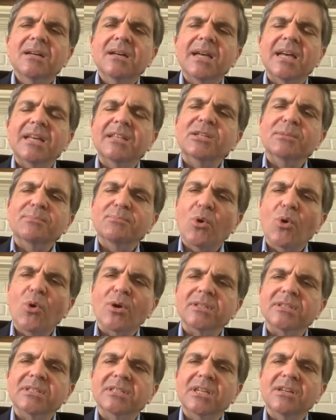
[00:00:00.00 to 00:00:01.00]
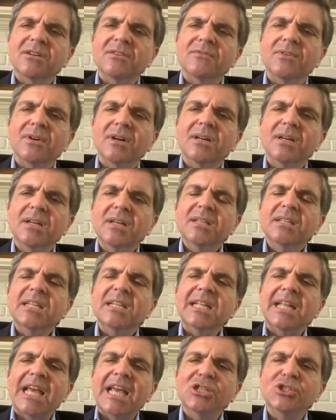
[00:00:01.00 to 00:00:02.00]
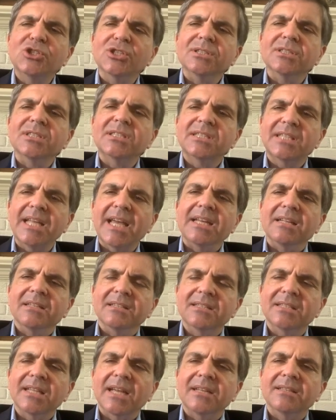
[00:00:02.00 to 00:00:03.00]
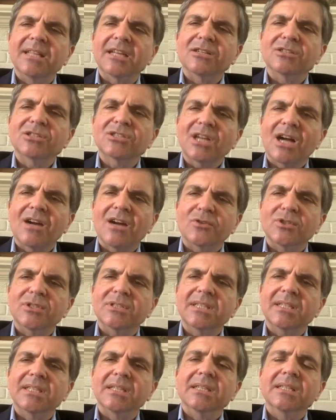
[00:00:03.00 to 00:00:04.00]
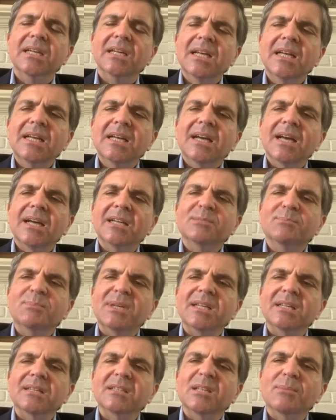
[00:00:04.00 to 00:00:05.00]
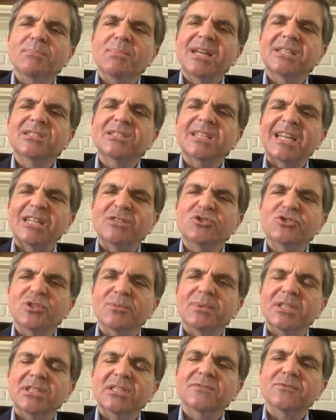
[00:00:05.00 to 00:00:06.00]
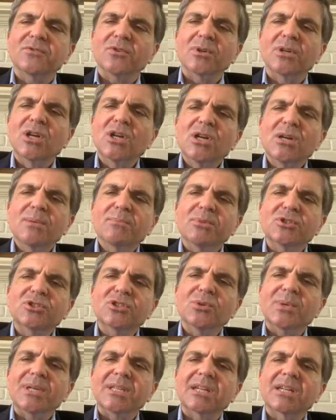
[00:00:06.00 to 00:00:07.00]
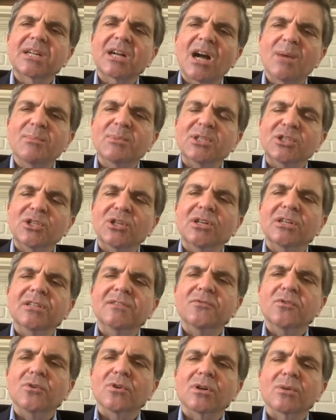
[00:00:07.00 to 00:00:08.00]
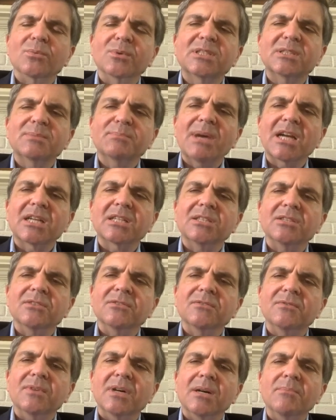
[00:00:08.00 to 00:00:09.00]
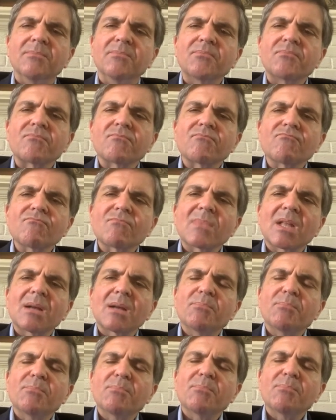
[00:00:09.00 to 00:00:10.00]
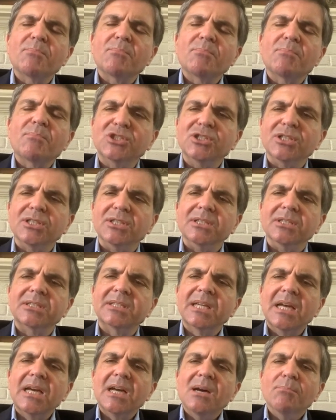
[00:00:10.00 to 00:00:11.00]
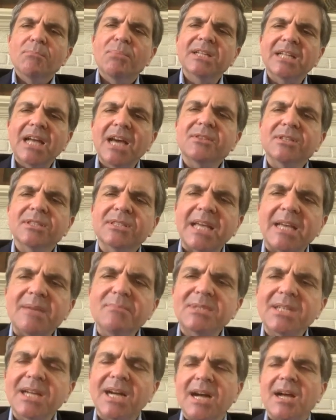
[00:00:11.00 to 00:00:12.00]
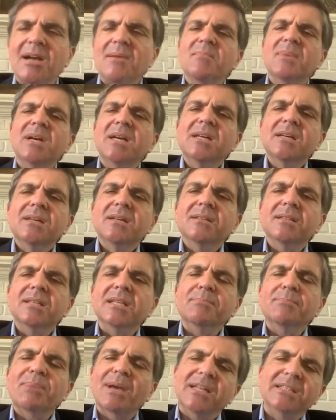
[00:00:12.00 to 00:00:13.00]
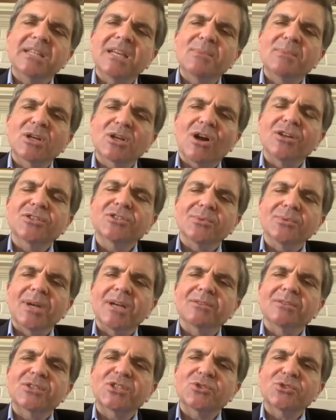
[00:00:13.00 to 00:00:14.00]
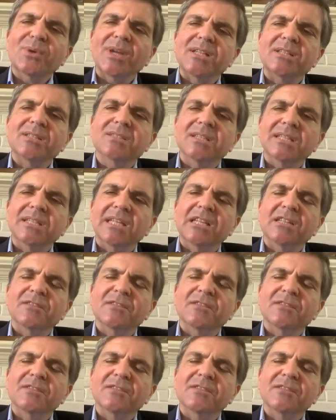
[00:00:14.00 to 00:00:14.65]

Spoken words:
and the importance of nation states and their sovereignty as being the best instruments for pursuing the common good for respective populations. But at the same time, the pandemic also illustrates the need